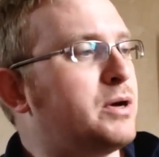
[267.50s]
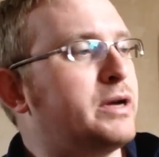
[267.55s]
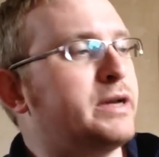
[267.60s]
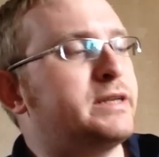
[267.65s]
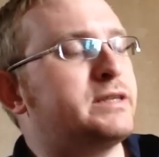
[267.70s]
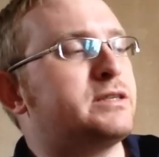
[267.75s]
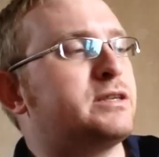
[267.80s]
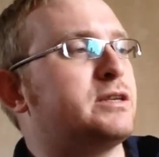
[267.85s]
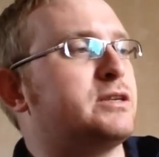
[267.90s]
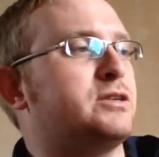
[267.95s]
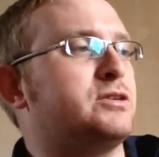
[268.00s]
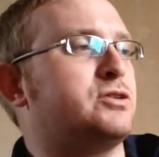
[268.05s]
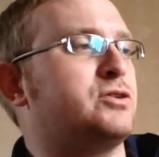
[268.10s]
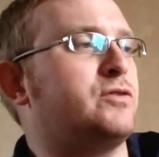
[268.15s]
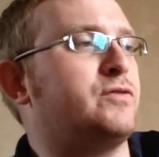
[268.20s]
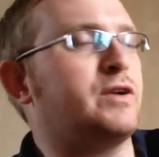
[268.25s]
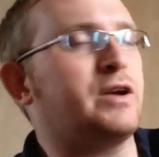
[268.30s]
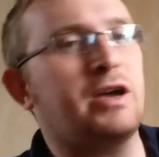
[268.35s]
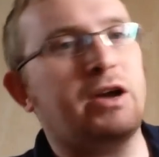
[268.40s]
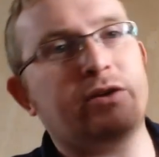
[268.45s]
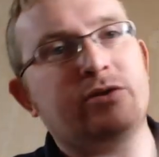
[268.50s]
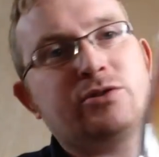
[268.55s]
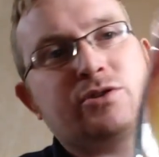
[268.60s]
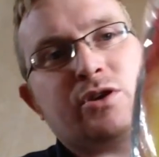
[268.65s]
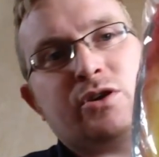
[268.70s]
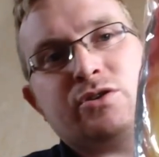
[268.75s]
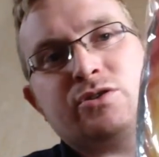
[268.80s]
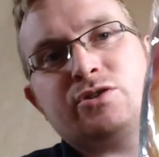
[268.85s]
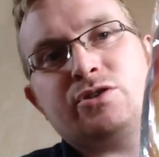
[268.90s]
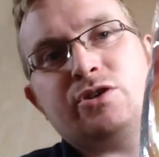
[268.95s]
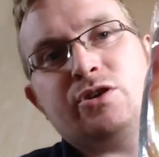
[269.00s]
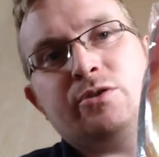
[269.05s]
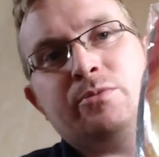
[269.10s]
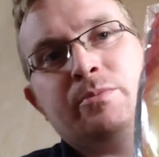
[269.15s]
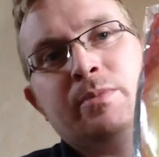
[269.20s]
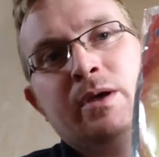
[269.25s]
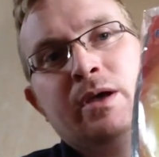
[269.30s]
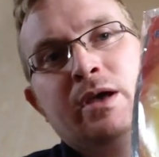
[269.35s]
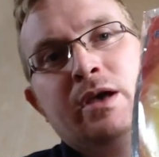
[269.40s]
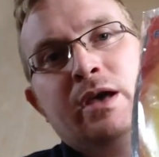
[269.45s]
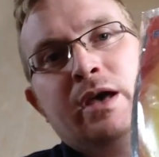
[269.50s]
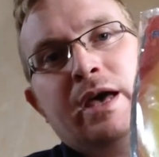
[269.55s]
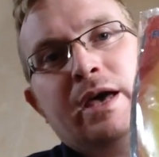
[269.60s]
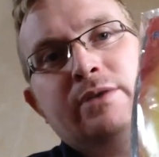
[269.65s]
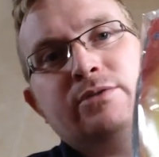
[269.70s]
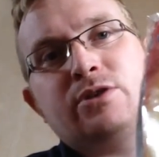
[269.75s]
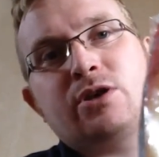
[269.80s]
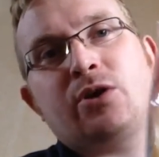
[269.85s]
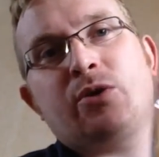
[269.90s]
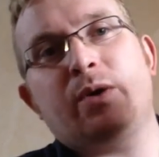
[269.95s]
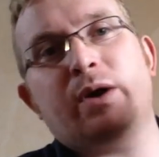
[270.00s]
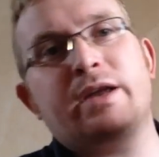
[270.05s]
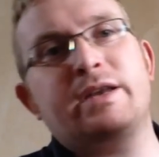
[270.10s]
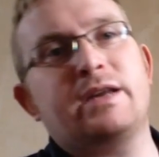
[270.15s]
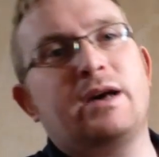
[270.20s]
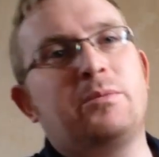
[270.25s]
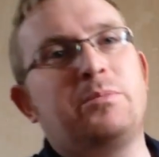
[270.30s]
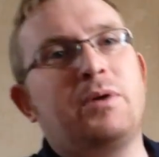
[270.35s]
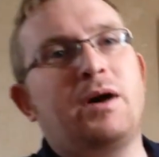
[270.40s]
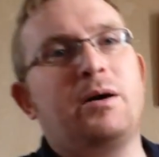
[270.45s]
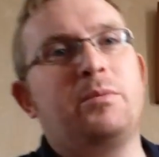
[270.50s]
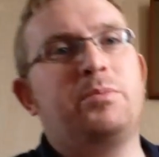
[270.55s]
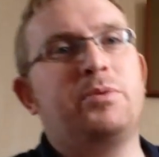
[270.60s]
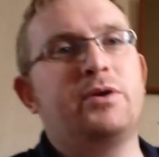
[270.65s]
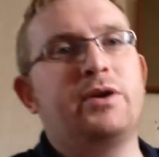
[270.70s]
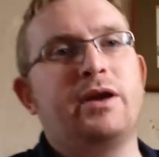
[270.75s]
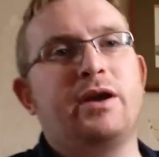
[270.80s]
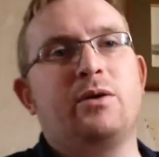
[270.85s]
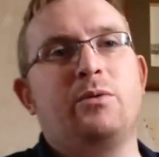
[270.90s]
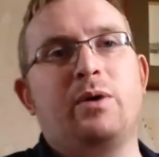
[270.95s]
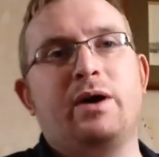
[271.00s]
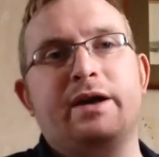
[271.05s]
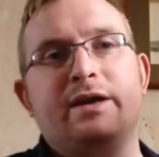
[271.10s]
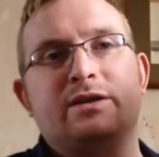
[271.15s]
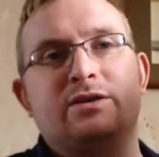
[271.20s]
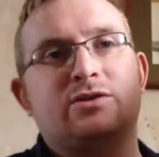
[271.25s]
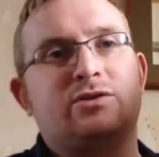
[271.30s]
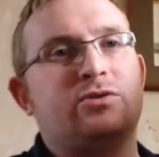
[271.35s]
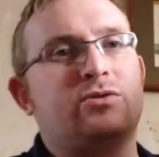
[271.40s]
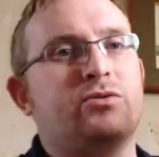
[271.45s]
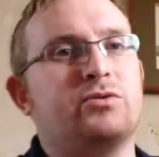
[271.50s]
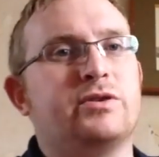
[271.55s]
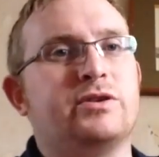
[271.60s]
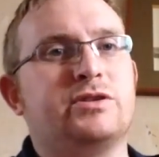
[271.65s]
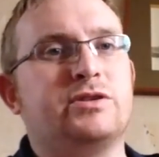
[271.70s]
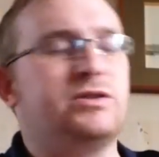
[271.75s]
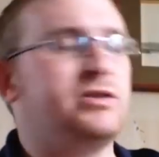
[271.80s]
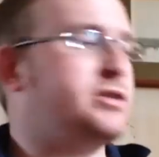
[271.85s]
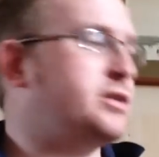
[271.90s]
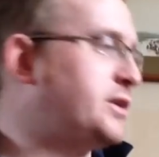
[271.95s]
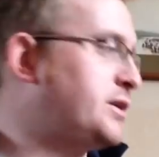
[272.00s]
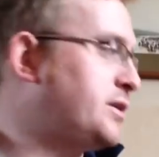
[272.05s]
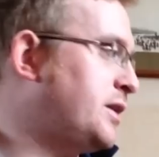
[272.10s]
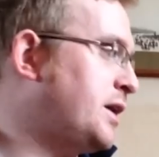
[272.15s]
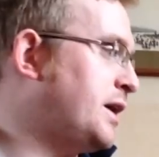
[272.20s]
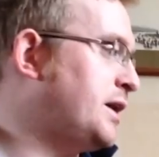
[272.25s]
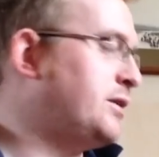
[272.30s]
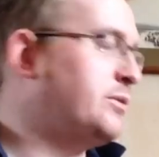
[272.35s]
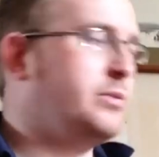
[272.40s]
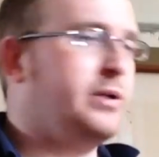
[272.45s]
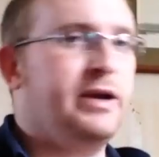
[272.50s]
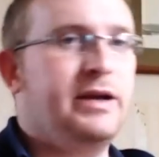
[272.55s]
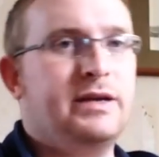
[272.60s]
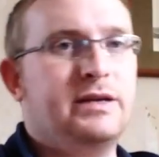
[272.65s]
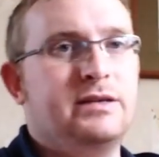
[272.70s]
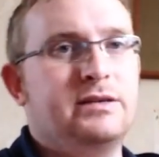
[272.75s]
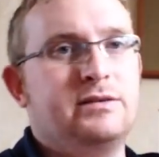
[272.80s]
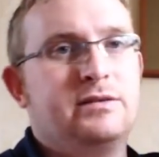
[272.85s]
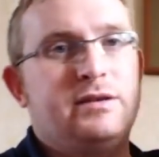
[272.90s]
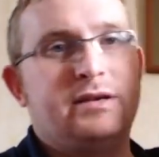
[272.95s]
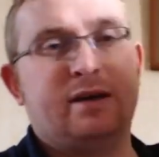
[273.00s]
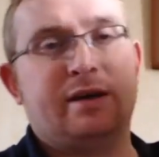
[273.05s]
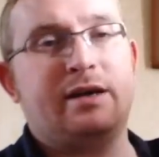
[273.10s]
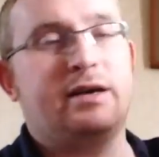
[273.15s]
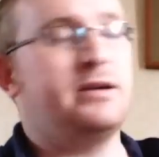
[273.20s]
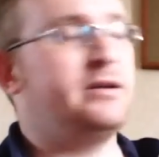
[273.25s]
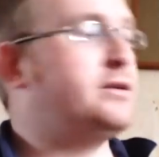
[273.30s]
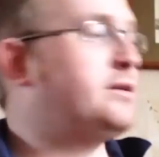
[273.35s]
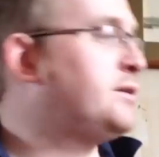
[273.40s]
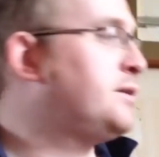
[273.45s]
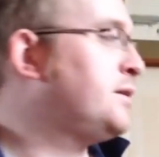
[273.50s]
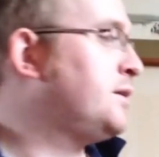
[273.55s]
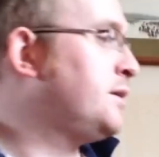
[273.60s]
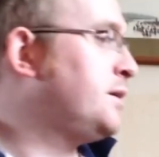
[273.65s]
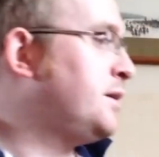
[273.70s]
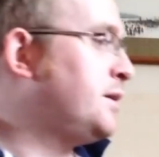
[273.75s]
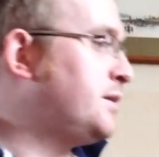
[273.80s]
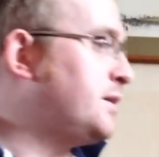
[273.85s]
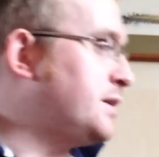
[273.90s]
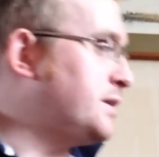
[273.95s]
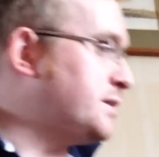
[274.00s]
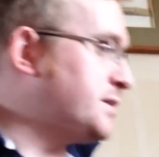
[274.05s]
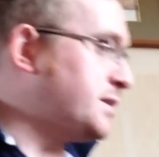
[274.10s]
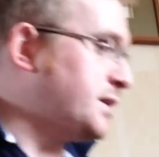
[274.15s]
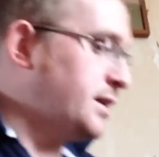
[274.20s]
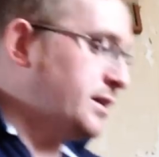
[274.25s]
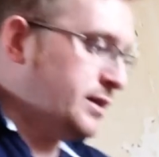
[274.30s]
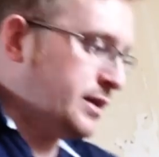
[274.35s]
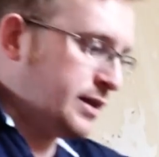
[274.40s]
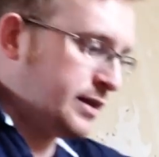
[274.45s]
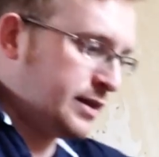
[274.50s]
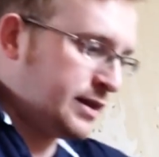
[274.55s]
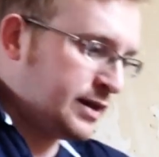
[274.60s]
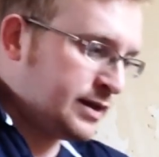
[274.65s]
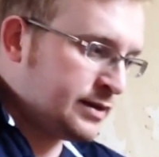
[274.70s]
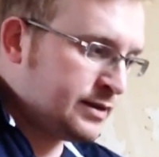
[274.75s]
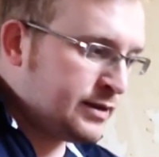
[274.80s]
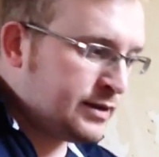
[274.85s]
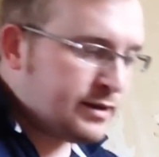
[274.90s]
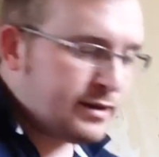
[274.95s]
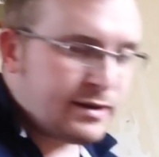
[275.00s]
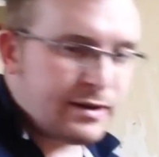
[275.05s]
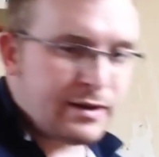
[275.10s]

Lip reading: it's sort of a ghost costume. It was £1. I'll put it away in storage until Halloween and then sell that then.